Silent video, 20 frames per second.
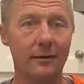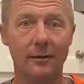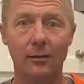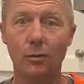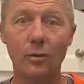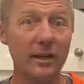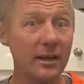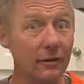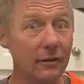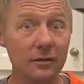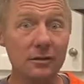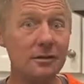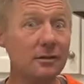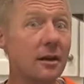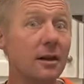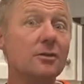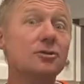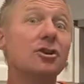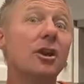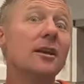We never
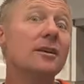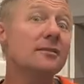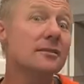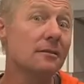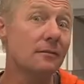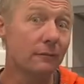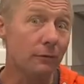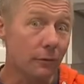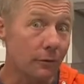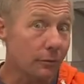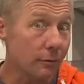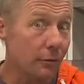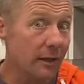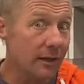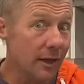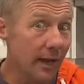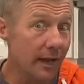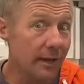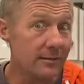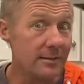saw Jason for 3
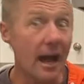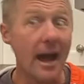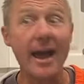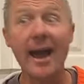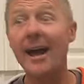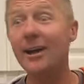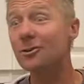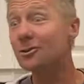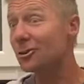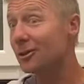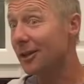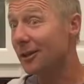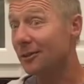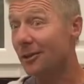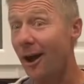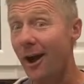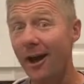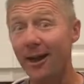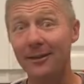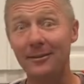days. I actually
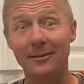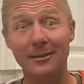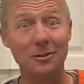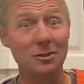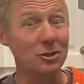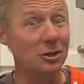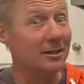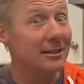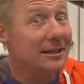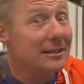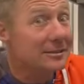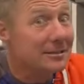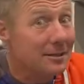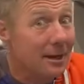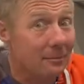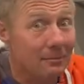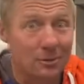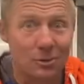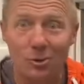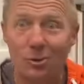thought that she did
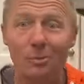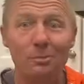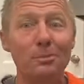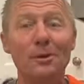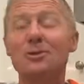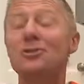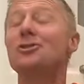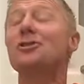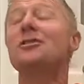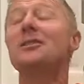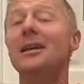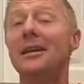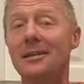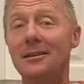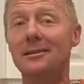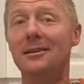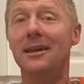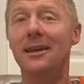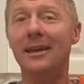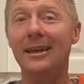something to him, but she
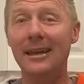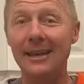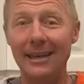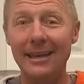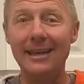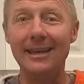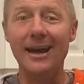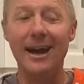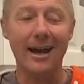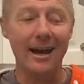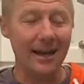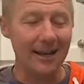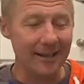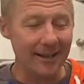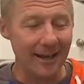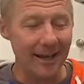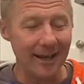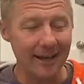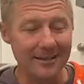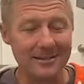didn't. He
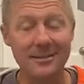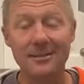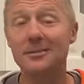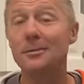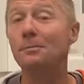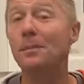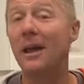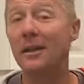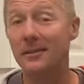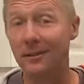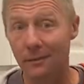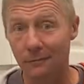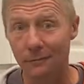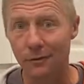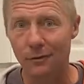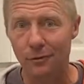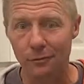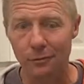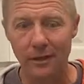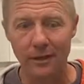got suspended for
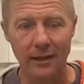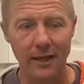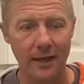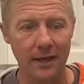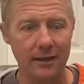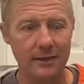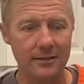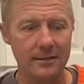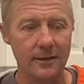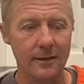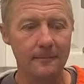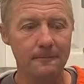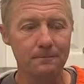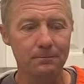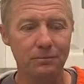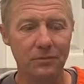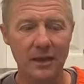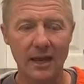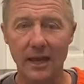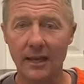3 days,
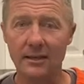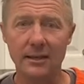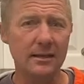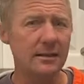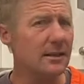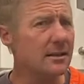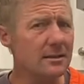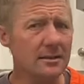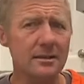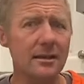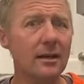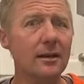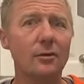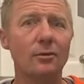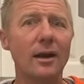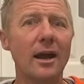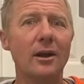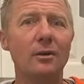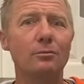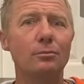and he didn't stick
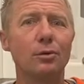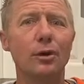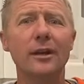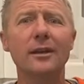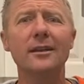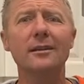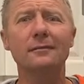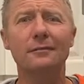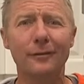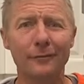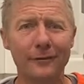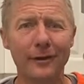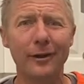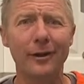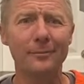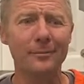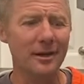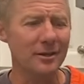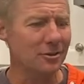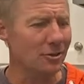around Brighton for very
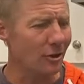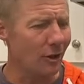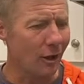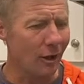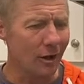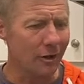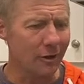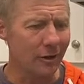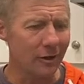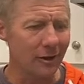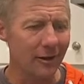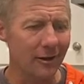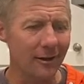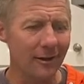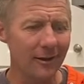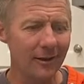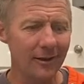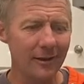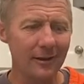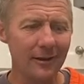much longer.
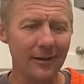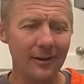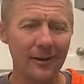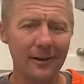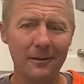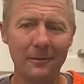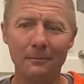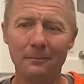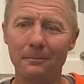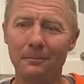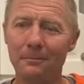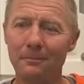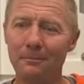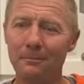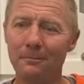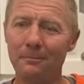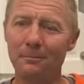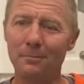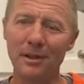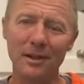
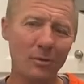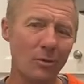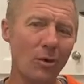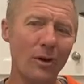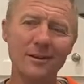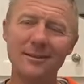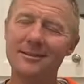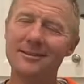But I want to